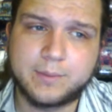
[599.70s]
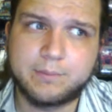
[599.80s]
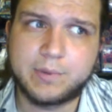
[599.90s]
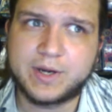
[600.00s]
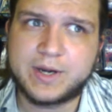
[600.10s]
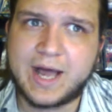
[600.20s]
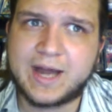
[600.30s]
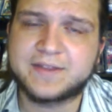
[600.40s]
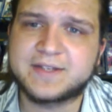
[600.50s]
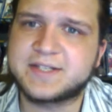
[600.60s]
but
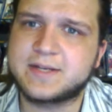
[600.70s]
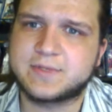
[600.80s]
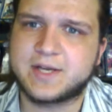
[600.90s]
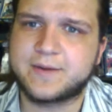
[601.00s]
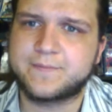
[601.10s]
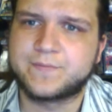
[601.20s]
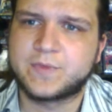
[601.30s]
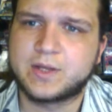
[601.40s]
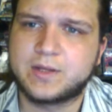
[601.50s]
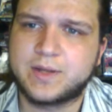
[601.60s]
not at the same time.
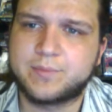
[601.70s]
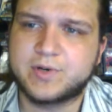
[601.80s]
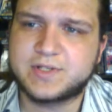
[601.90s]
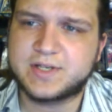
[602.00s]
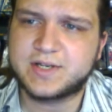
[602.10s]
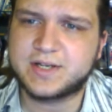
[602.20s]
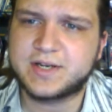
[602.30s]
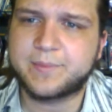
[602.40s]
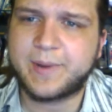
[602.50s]
They printed it in a